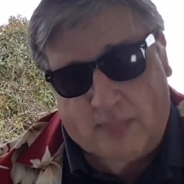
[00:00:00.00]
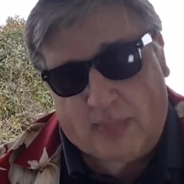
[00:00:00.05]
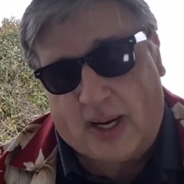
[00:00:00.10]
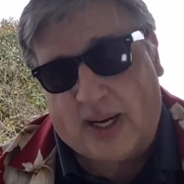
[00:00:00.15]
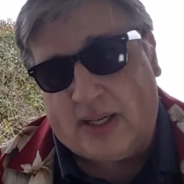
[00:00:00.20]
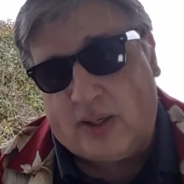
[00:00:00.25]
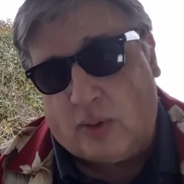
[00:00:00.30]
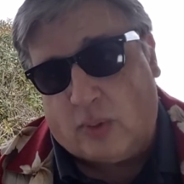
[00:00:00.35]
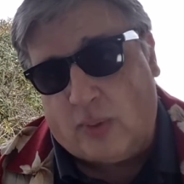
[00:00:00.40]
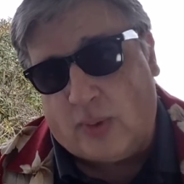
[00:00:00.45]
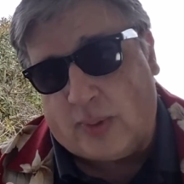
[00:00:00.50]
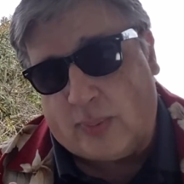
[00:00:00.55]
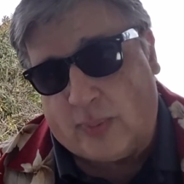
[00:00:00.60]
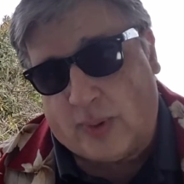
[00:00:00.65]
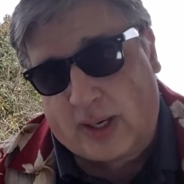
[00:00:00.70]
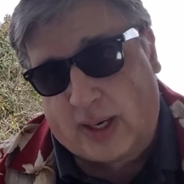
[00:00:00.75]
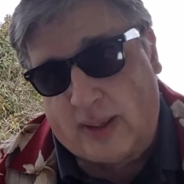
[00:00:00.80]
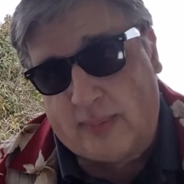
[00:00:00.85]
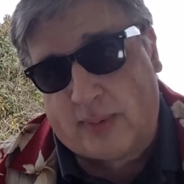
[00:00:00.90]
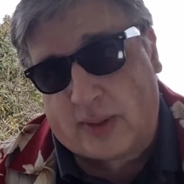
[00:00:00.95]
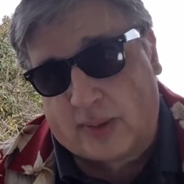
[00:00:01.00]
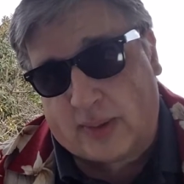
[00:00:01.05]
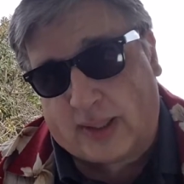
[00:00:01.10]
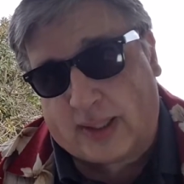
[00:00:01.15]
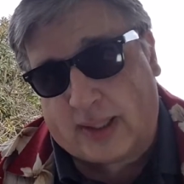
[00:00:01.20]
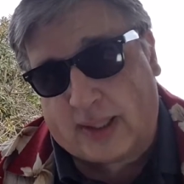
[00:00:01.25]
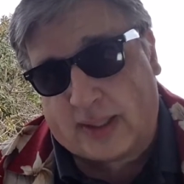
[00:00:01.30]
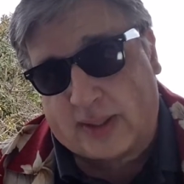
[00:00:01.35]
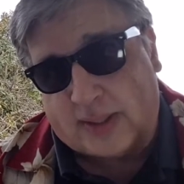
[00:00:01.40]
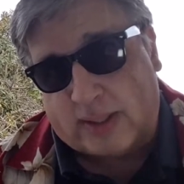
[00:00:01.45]
My goal with what I'm
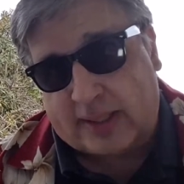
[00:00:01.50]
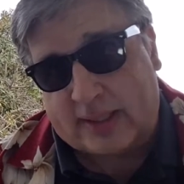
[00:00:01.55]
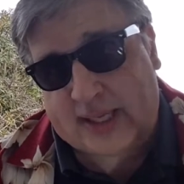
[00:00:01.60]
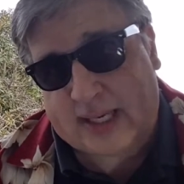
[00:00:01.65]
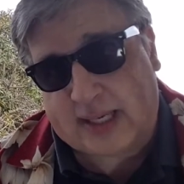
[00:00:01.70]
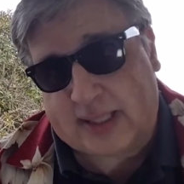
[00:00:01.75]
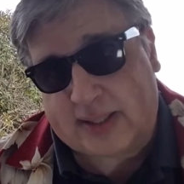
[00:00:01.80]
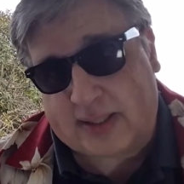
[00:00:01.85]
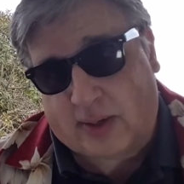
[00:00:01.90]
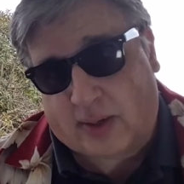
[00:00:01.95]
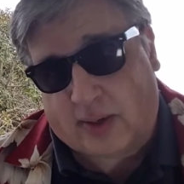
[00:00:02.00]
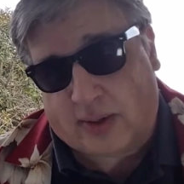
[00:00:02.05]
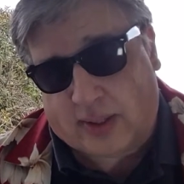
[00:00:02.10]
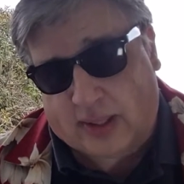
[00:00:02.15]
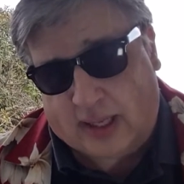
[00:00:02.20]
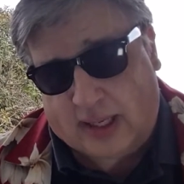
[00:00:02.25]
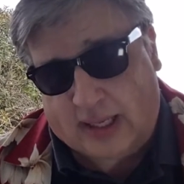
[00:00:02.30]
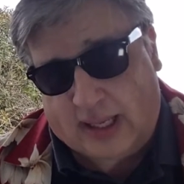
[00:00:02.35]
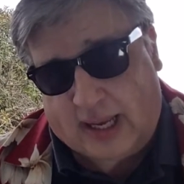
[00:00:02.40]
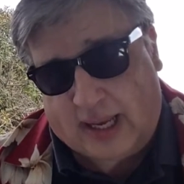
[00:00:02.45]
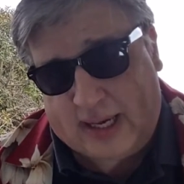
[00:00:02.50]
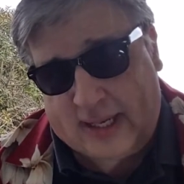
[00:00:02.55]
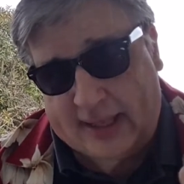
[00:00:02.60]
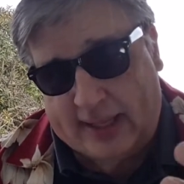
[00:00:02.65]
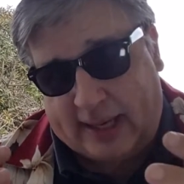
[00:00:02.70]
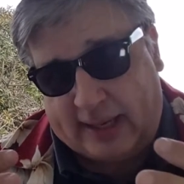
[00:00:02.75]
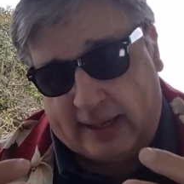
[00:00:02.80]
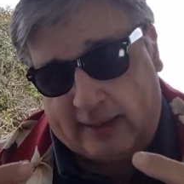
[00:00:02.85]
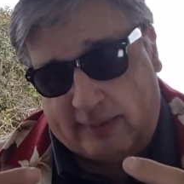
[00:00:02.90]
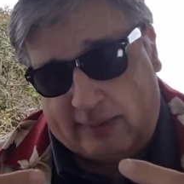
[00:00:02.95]
doing is to take a lot of
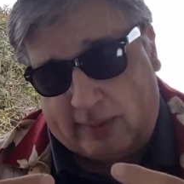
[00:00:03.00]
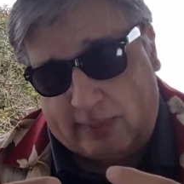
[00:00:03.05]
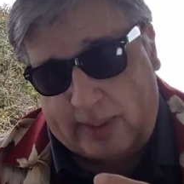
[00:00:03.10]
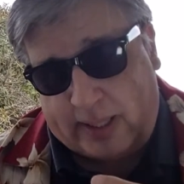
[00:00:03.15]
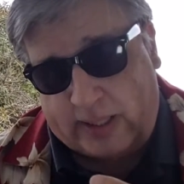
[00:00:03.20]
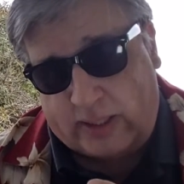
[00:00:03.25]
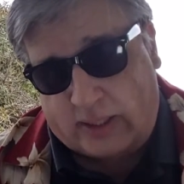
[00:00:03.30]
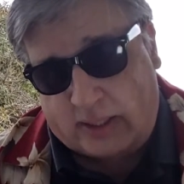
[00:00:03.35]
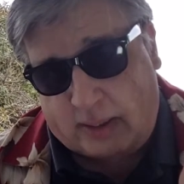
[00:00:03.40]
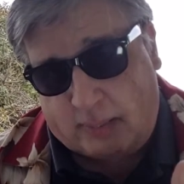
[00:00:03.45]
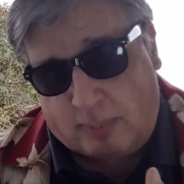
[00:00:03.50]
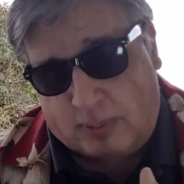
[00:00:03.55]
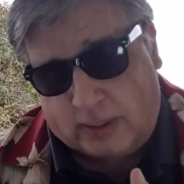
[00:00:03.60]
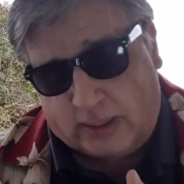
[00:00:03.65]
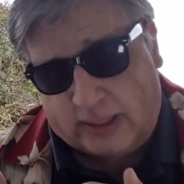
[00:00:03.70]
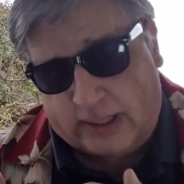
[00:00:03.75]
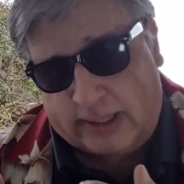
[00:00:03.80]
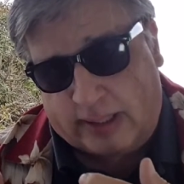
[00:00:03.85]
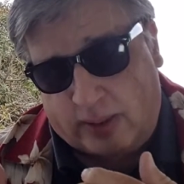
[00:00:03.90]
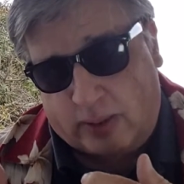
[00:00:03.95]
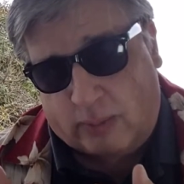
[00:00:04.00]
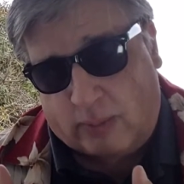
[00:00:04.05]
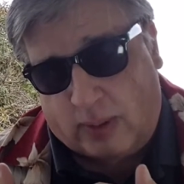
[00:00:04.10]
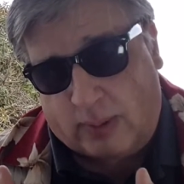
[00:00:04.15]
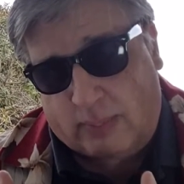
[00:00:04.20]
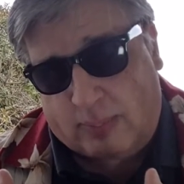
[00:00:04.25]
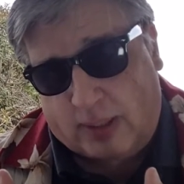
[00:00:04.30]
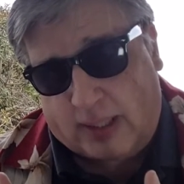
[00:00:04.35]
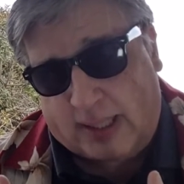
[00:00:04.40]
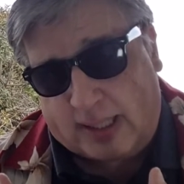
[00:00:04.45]
that information and pull it into
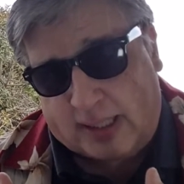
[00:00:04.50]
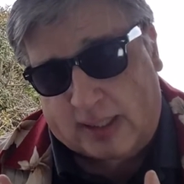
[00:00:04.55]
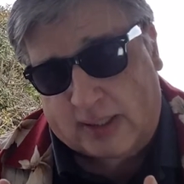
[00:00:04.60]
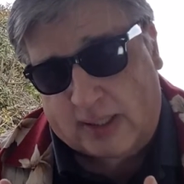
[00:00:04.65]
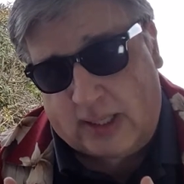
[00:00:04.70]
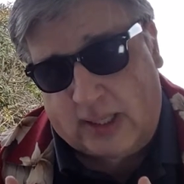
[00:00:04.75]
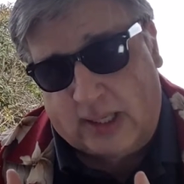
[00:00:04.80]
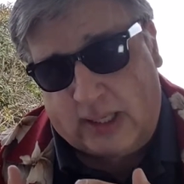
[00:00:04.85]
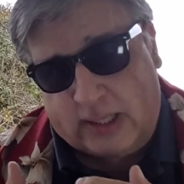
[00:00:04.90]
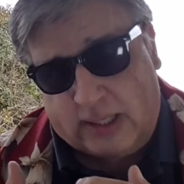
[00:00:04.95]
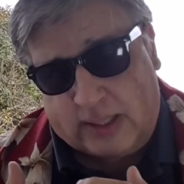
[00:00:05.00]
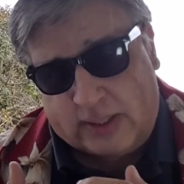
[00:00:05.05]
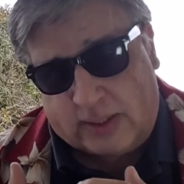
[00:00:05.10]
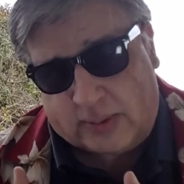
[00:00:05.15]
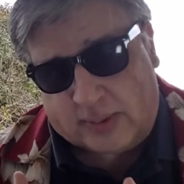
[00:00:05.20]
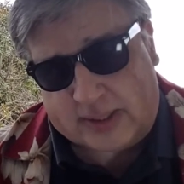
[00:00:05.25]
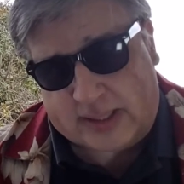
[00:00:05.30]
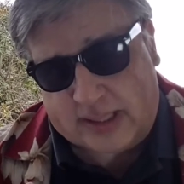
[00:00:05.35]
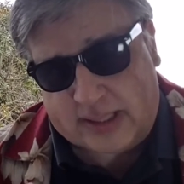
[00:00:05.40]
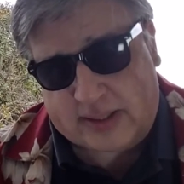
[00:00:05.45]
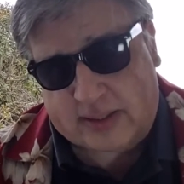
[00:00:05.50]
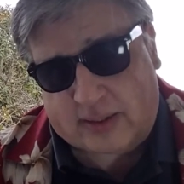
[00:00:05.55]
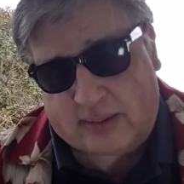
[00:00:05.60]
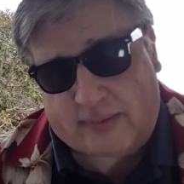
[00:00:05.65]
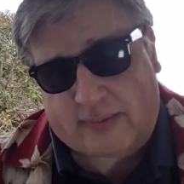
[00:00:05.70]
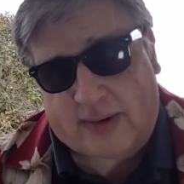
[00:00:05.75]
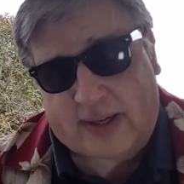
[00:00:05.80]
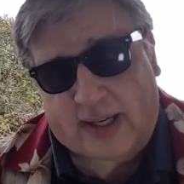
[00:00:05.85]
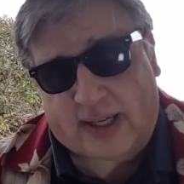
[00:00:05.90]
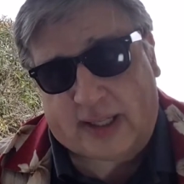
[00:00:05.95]
one place so it's easier to
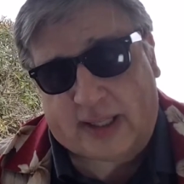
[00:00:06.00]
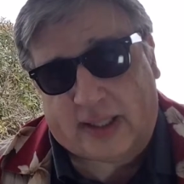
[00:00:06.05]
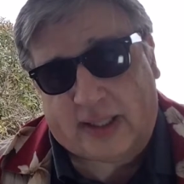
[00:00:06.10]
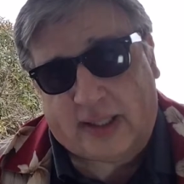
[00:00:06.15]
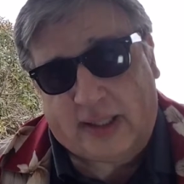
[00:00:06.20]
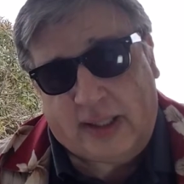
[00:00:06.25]
find.